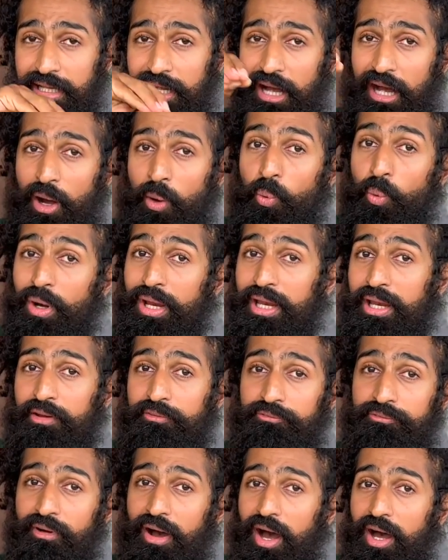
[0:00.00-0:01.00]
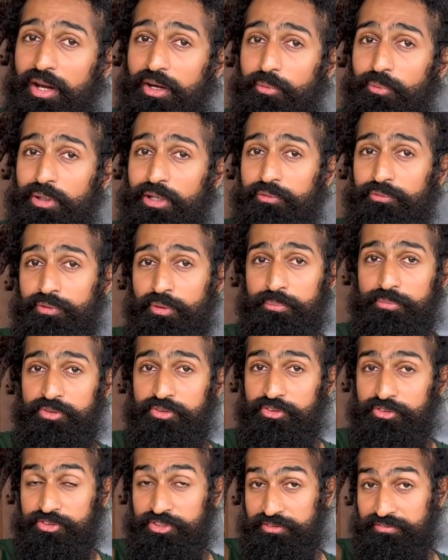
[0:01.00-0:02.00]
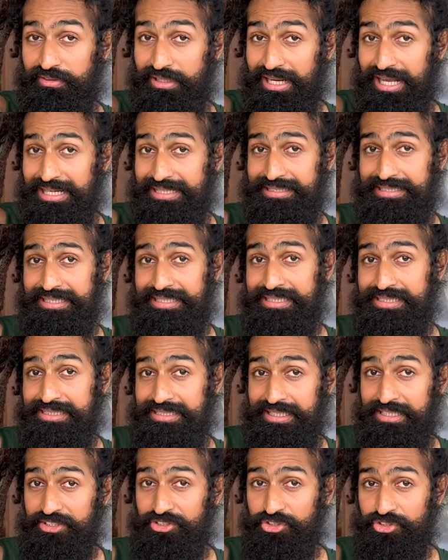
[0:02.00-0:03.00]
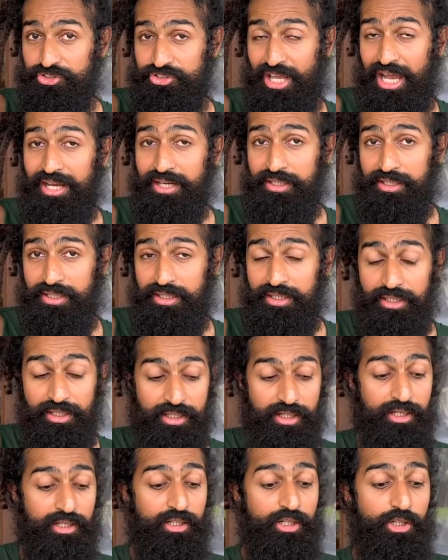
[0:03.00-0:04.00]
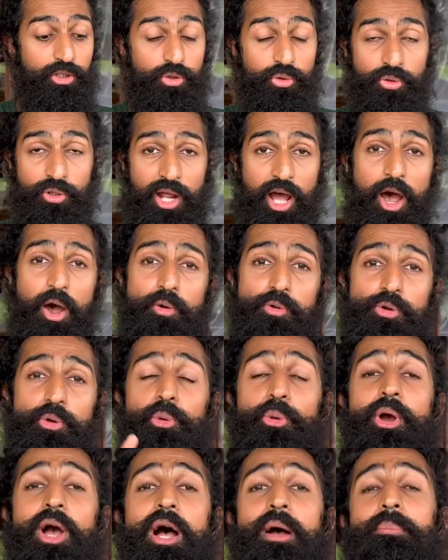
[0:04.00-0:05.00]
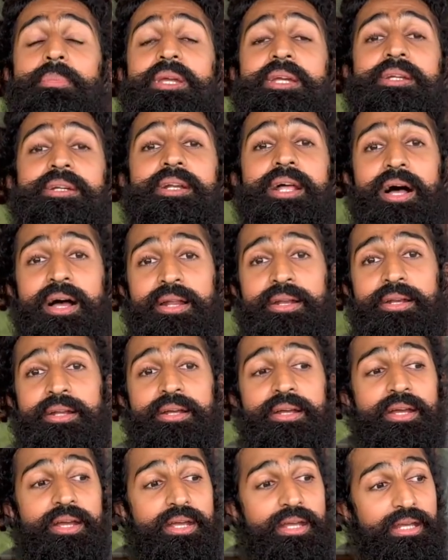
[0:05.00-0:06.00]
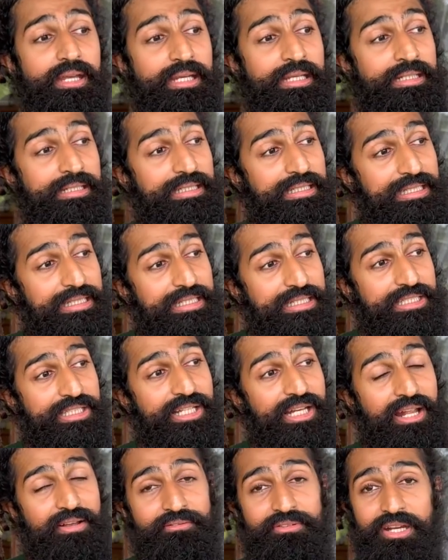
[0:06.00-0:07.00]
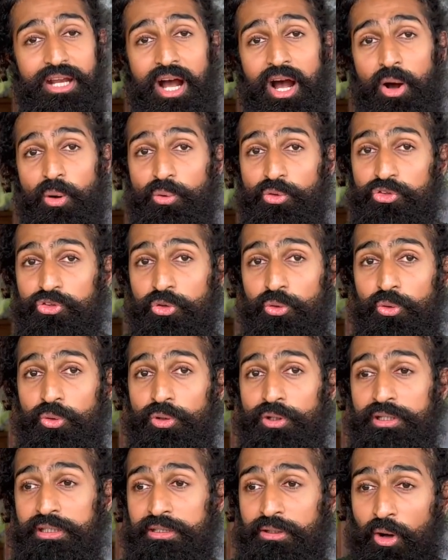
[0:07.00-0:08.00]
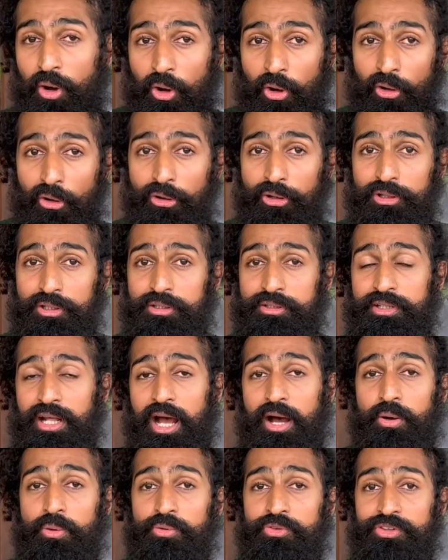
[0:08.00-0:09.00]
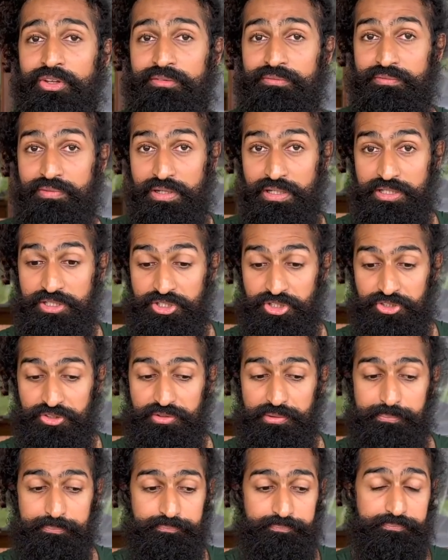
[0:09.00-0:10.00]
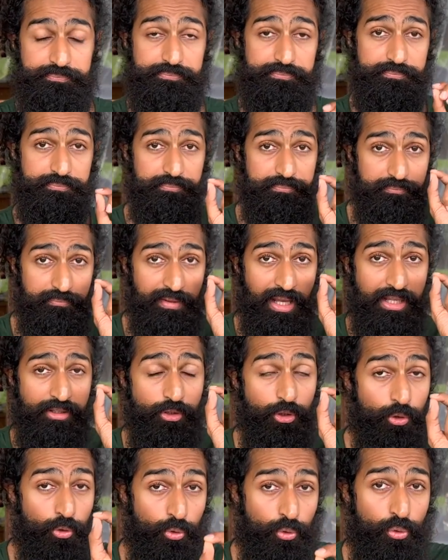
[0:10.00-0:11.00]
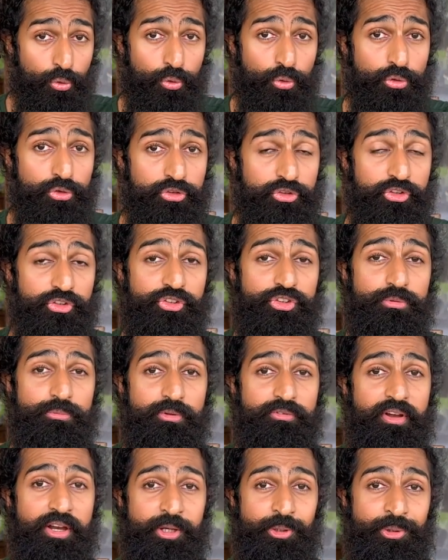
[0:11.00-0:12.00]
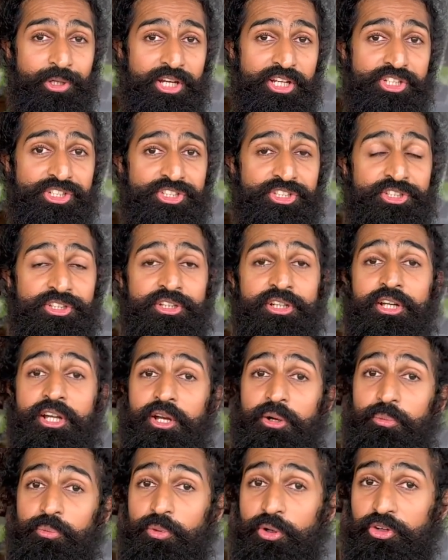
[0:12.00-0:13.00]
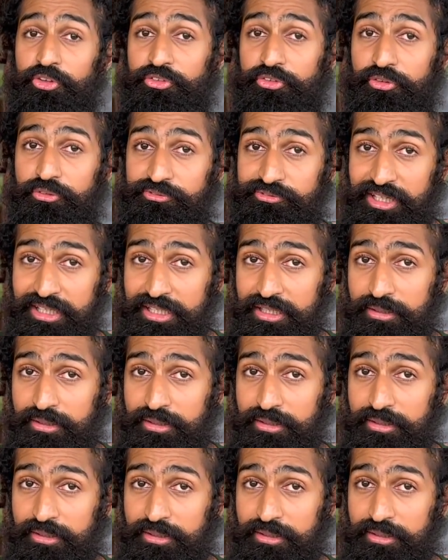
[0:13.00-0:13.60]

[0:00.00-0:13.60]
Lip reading: away, far away from civilization and society, to now yoga being done in each and every household in all the towns and villages. And the Gurukul system of education was very